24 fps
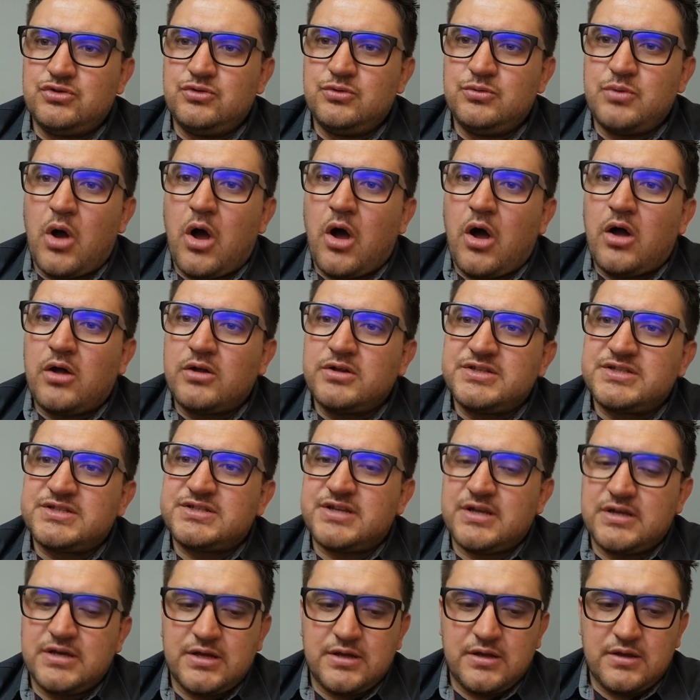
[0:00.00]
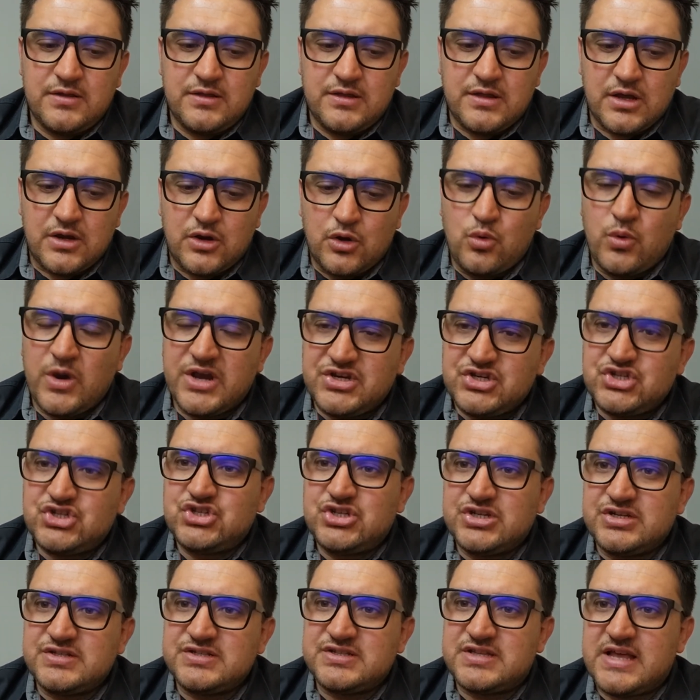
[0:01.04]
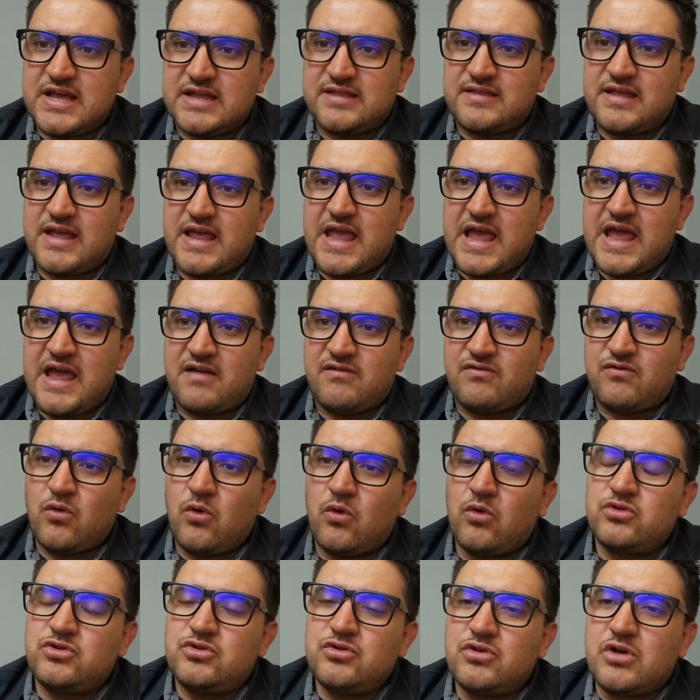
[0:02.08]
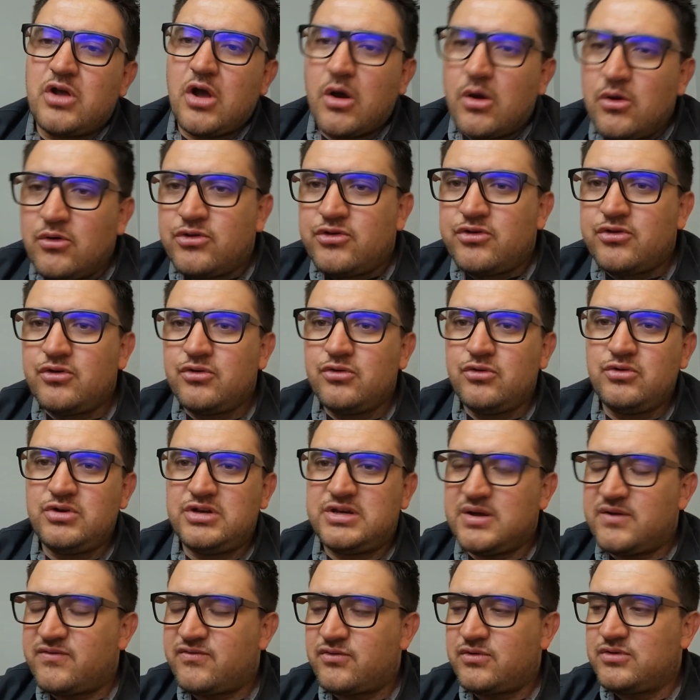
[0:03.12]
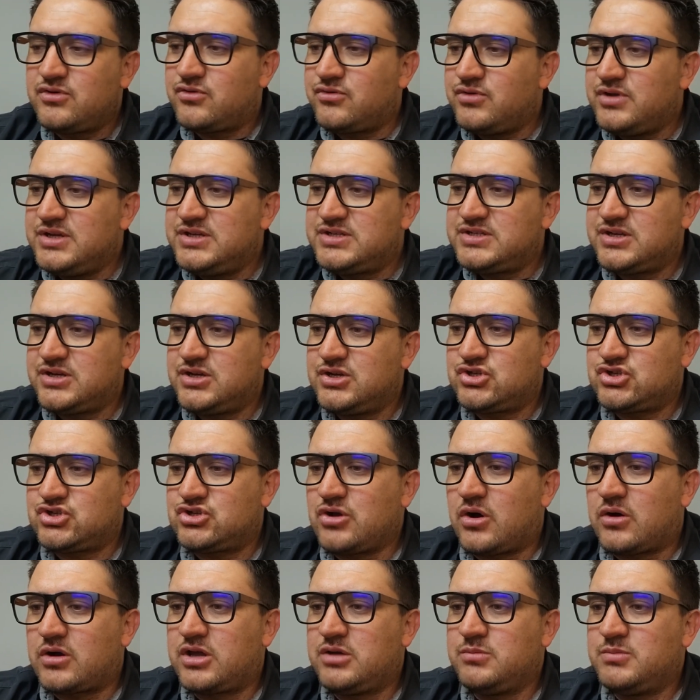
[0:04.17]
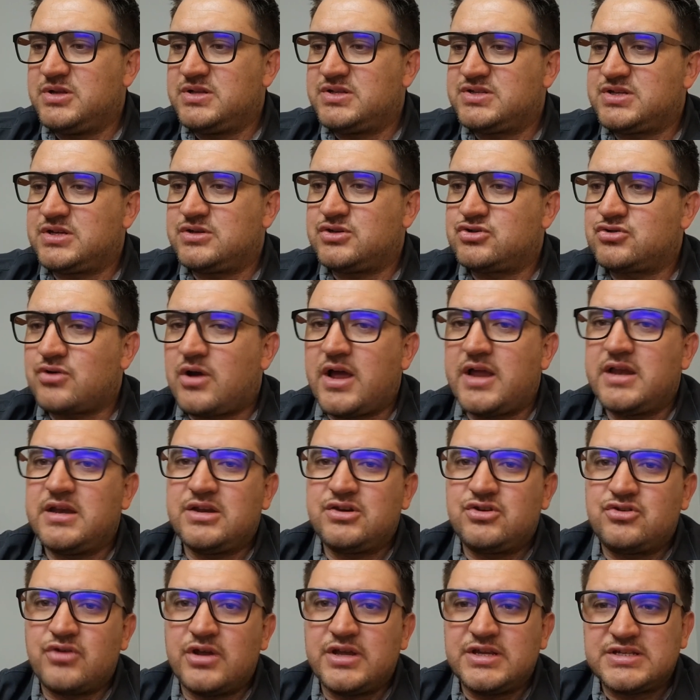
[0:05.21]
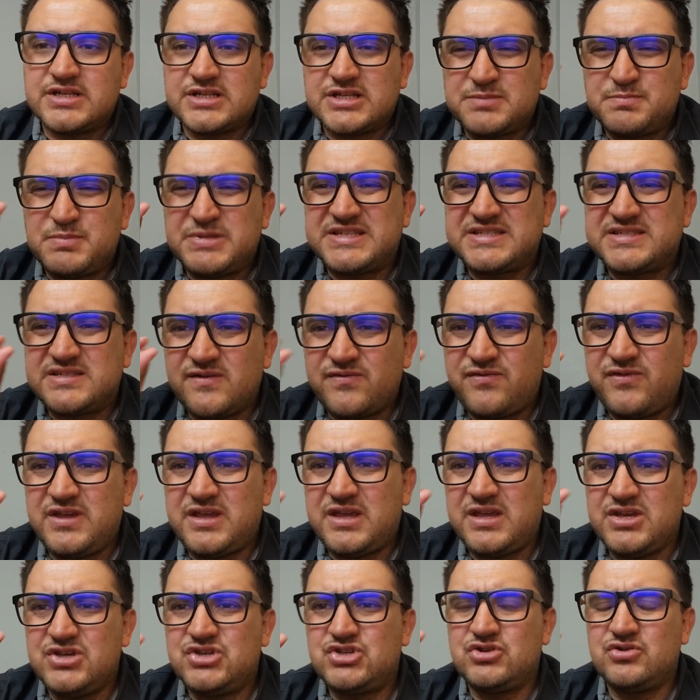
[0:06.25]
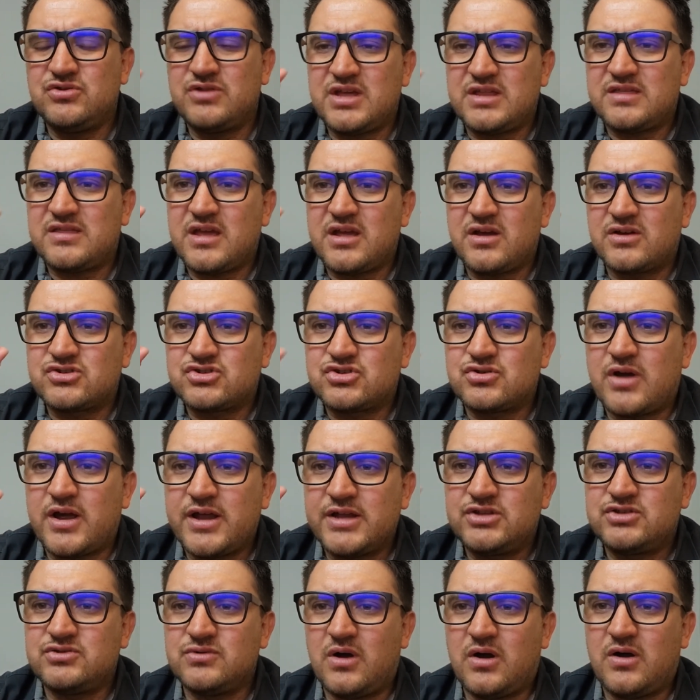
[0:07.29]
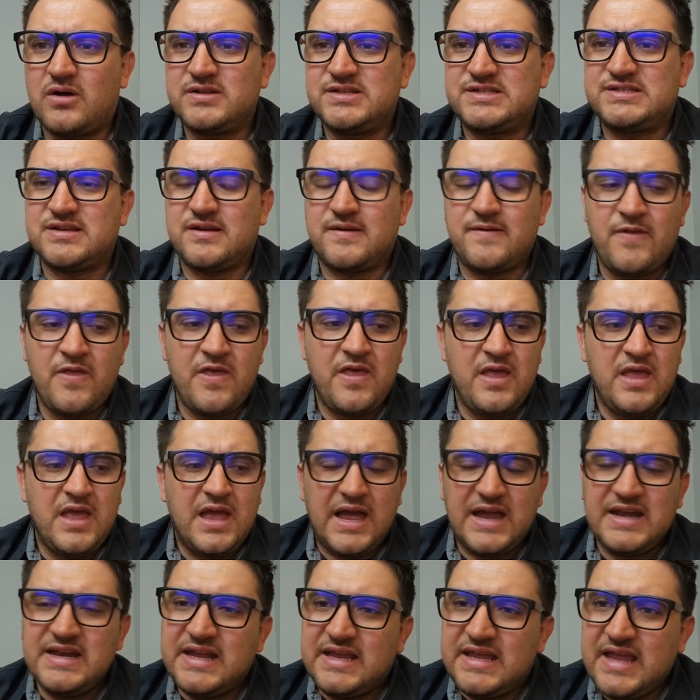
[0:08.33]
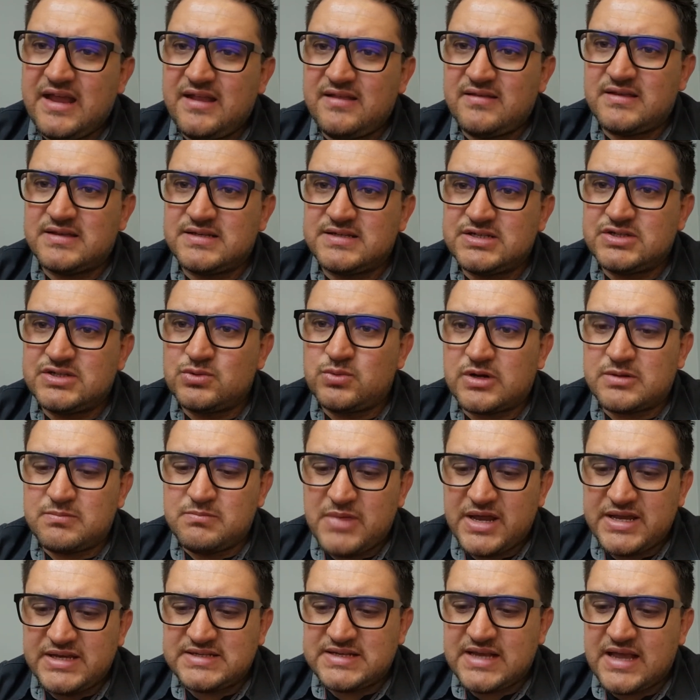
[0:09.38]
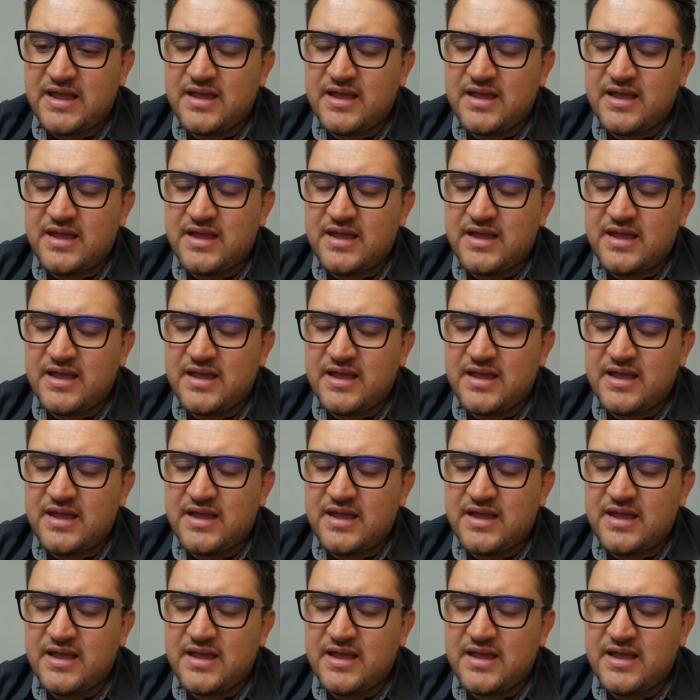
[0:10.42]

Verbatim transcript: to answer the questions that they have or to go through different research documents and try and address a specific issue that they are trying to answer and again this is what makes